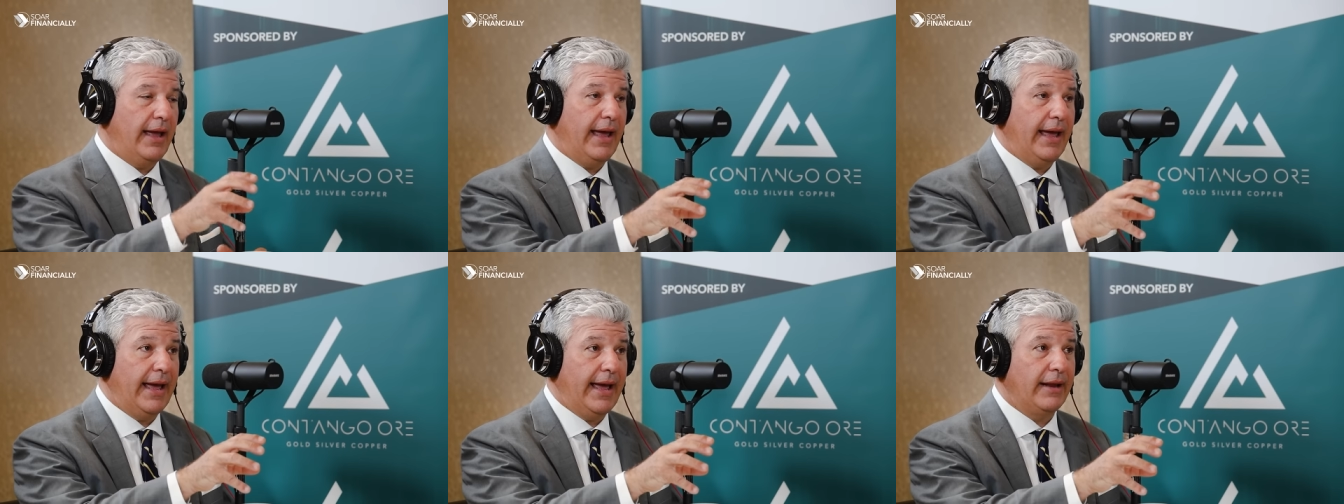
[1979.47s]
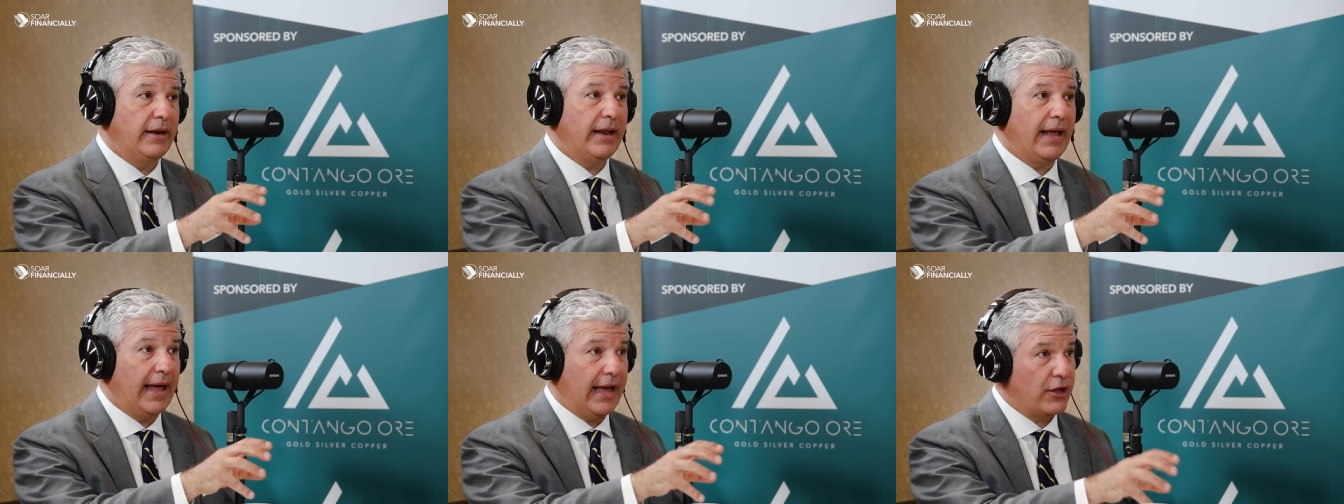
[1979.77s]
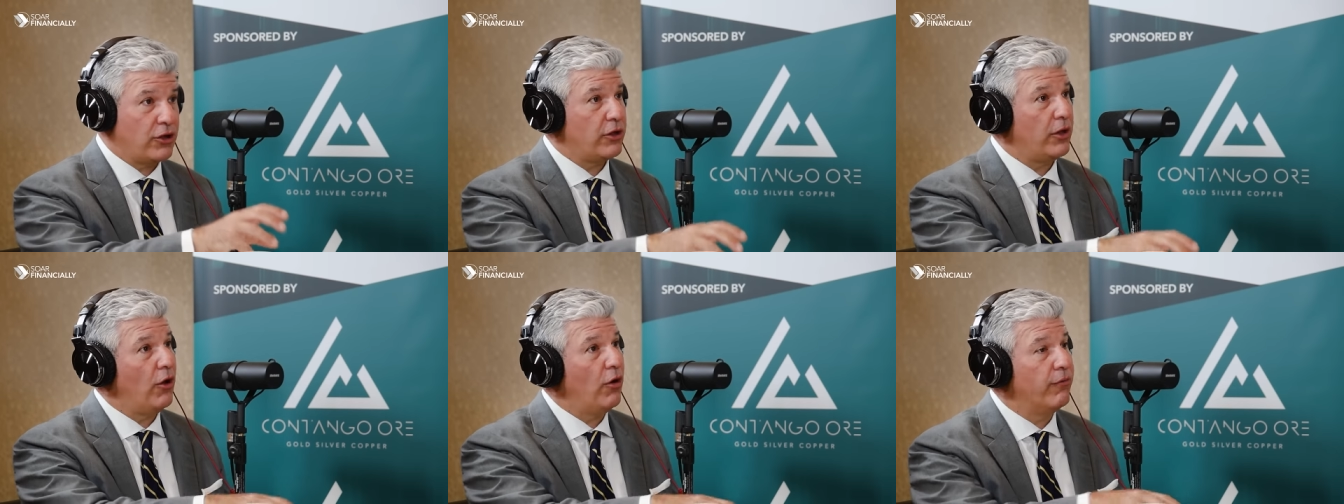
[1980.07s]
and
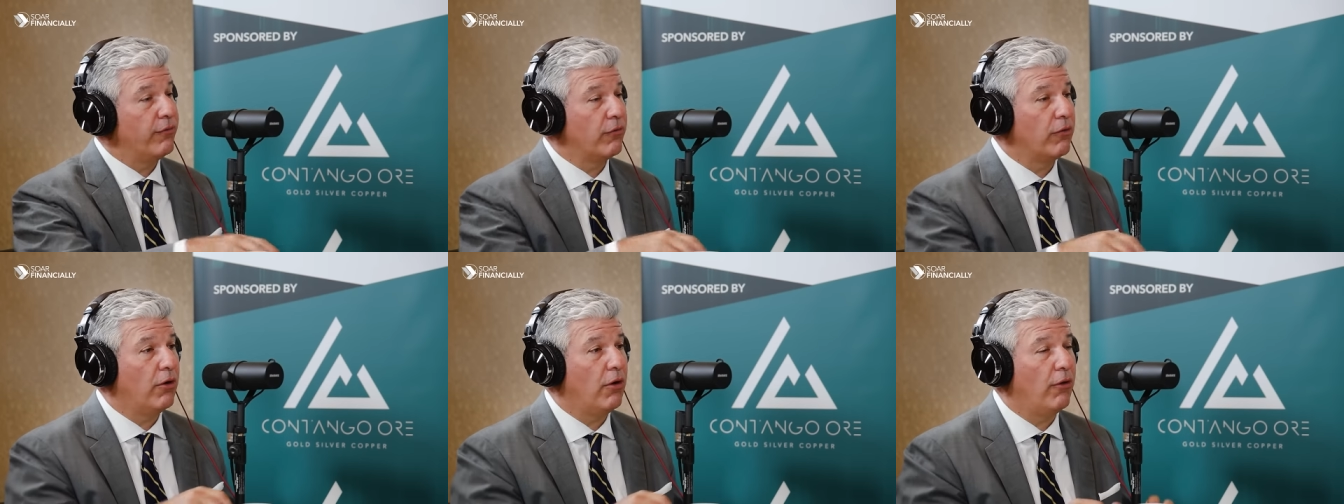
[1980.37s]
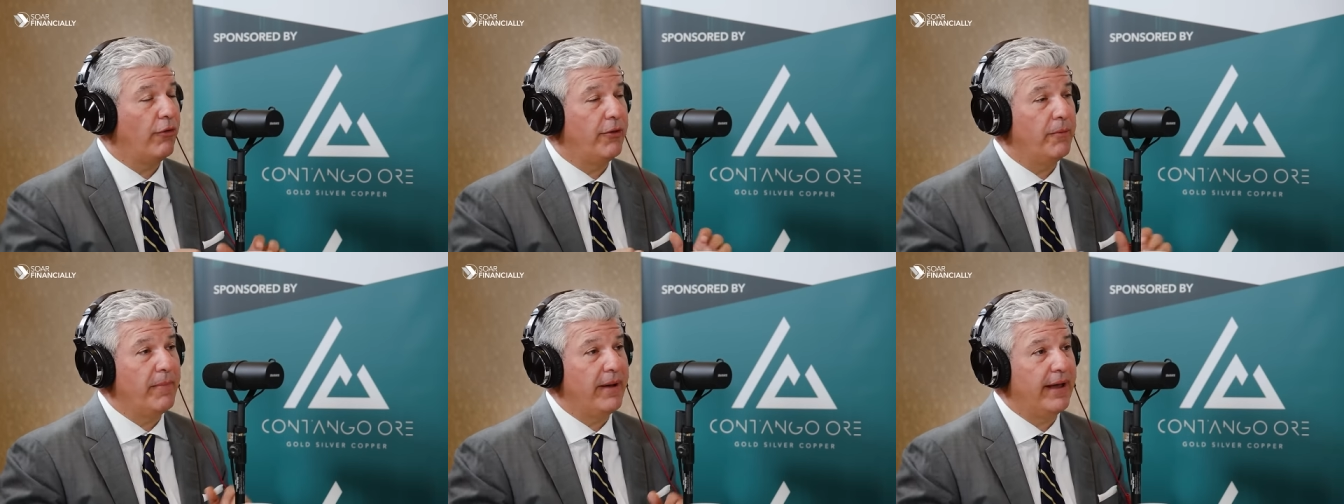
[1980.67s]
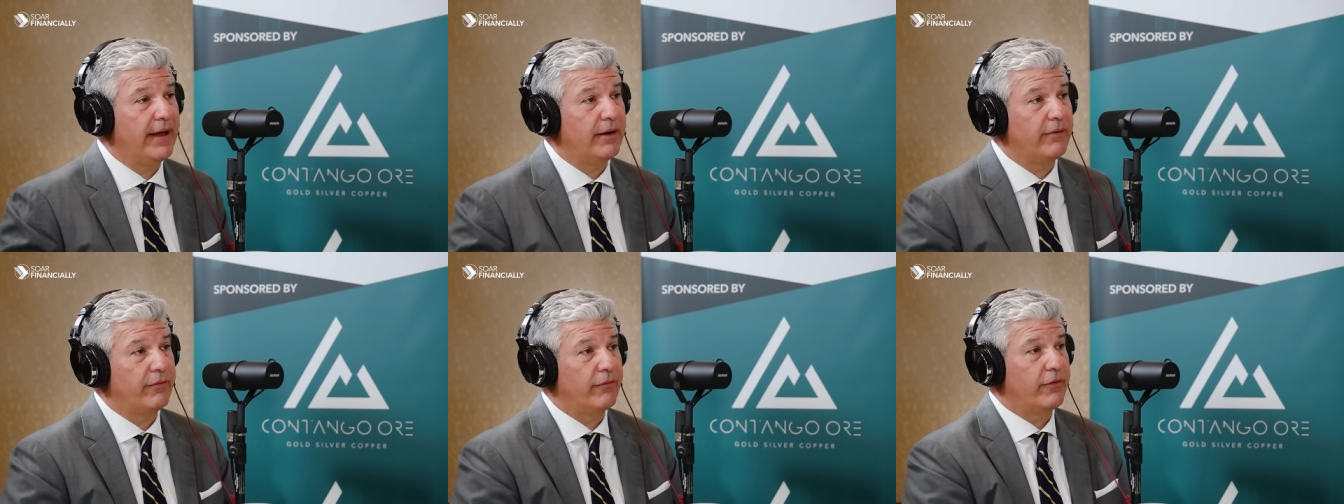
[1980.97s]
actually overall
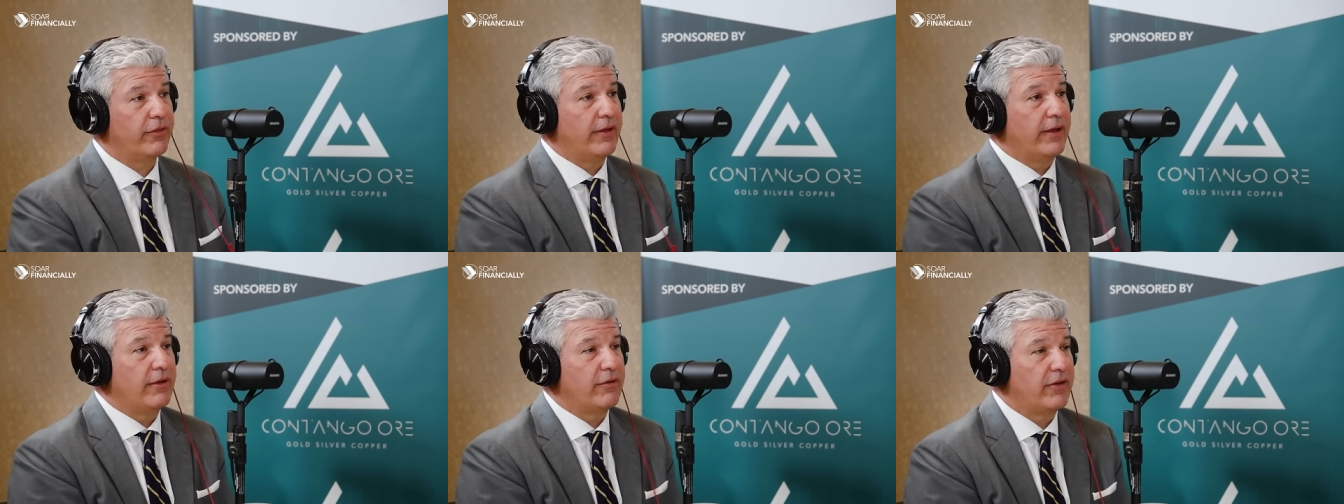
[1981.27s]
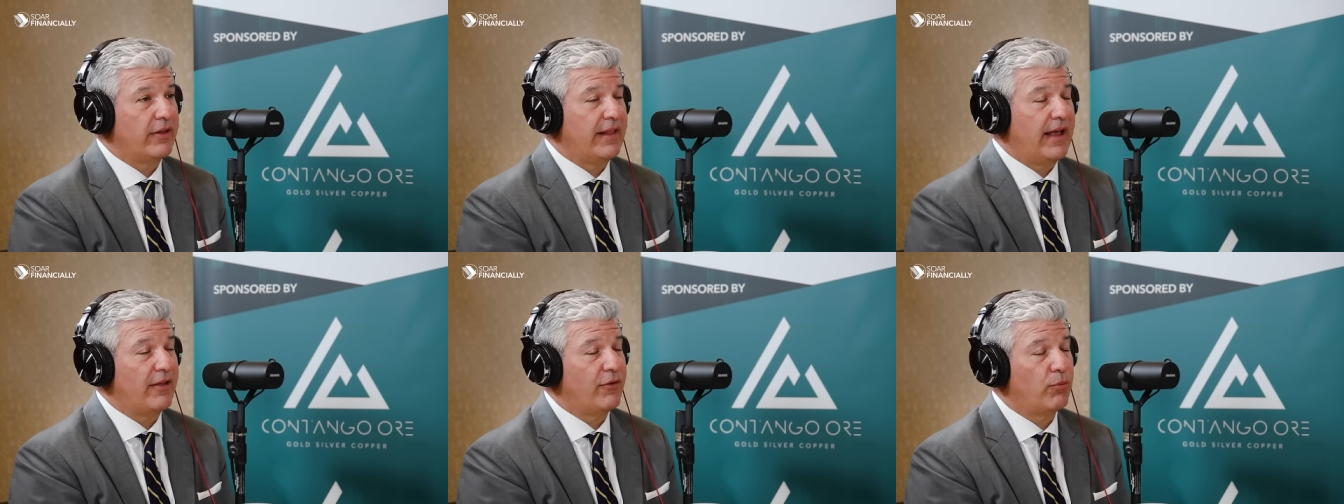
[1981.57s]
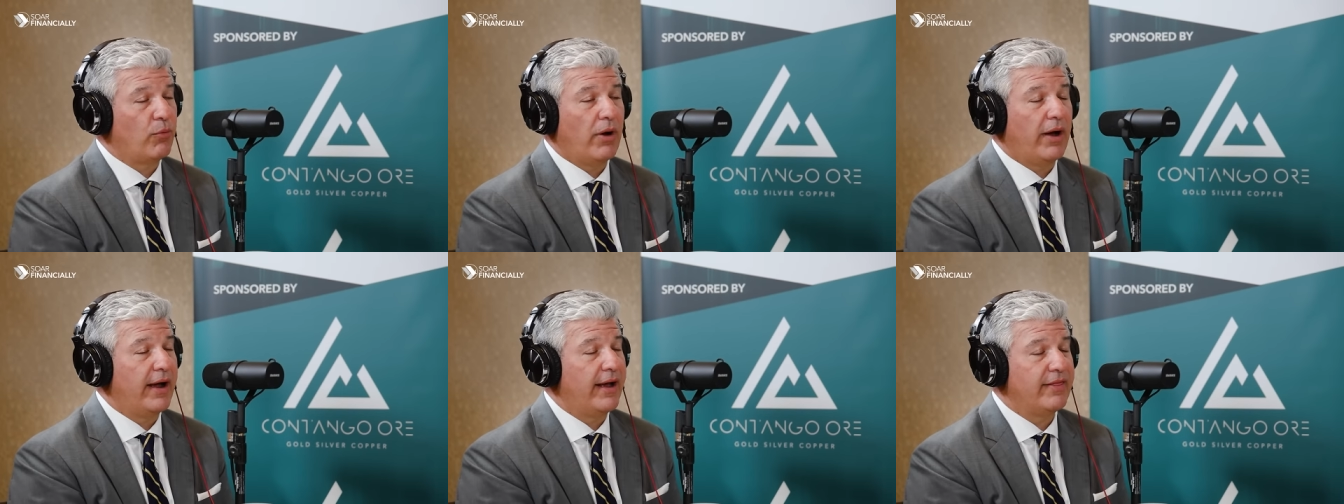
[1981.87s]
demand for things? And
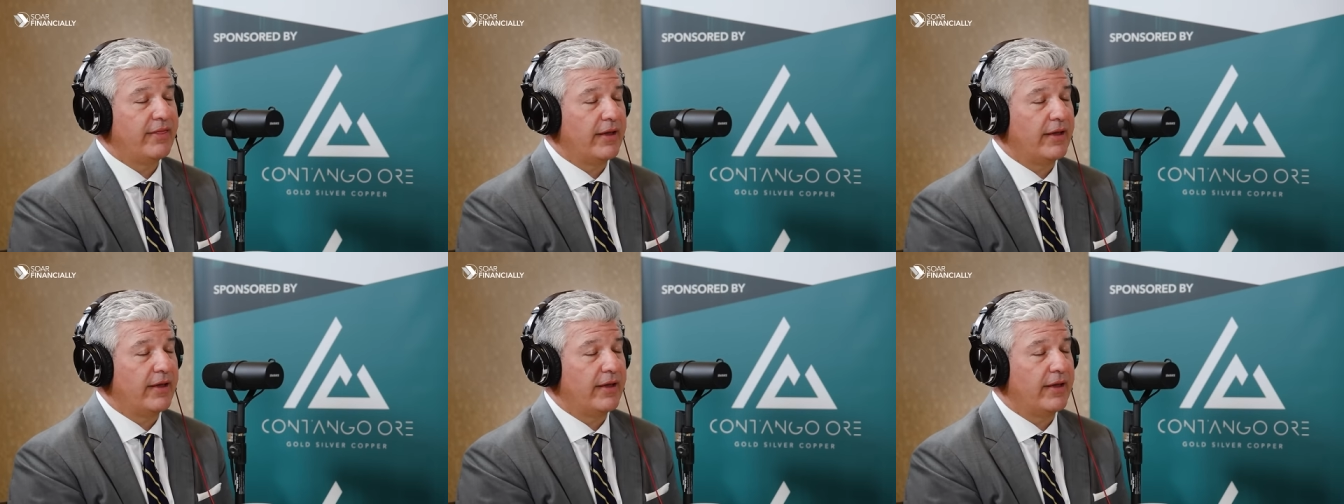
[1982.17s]
that's why I